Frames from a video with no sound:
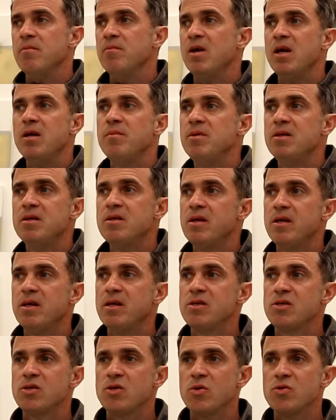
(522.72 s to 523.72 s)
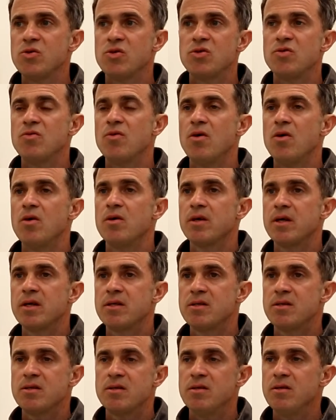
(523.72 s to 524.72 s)
maybe it's so strong.
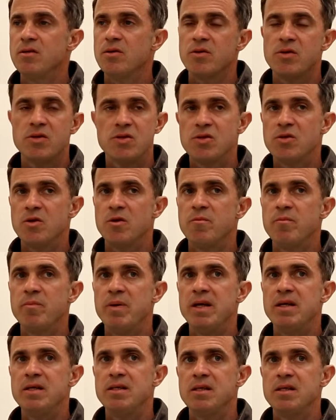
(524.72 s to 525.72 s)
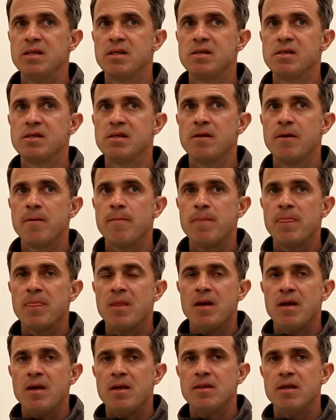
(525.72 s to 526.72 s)
There's certain paintings
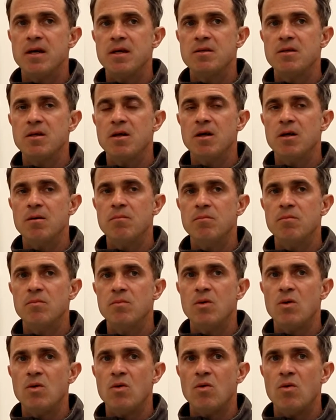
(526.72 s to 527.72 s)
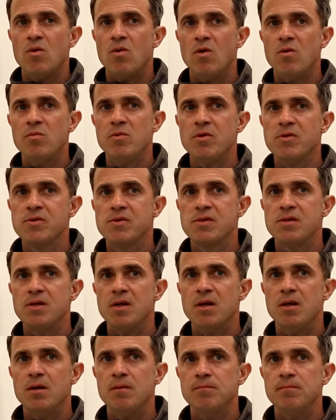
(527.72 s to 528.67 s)
that almost